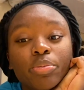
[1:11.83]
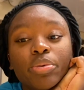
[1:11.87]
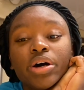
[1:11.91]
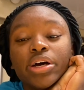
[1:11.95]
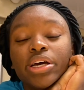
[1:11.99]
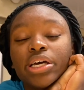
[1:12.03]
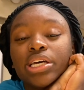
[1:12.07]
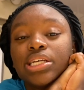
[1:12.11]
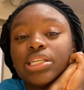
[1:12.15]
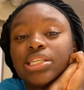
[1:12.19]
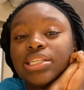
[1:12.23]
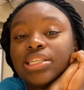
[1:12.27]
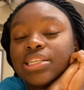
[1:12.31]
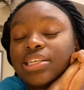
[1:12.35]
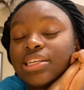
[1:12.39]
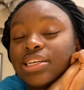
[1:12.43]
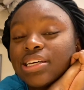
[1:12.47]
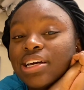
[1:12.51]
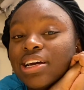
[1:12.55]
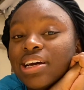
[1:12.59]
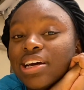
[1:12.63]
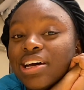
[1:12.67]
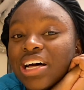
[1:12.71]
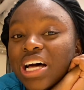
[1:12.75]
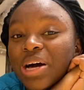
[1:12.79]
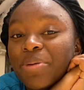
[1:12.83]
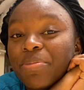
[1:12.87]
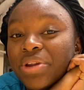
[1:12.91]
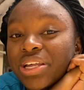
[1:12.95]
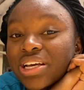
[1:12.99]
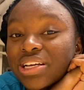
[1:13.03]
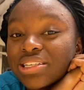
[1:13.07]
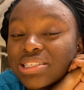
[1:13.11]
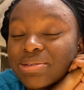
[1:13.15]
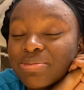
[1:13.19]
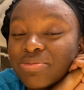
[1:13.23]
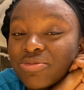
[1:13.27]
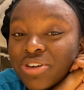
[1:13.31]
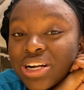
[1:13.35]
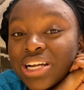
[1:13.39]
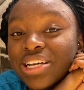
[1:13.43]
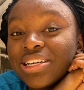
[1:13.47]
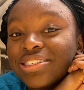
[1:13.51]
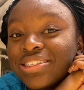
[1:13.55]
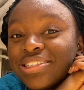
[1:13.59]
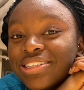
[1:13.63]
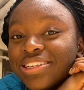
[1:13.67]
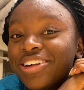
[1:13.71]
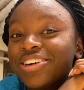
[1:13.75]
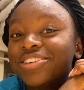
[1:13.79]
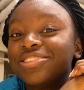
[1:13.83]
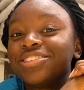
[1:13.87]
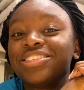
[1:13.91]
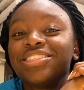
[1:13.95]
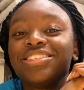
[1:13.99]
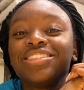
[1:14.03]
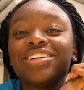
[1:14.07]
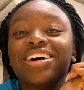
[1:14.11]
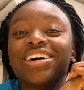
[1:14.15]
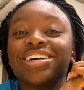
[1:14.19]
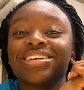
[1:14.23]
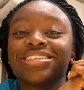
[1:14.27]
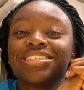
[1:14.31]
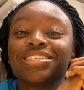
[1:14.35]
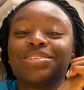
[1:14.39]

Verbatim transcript: But I'm gonna get some rest and I'll see you guys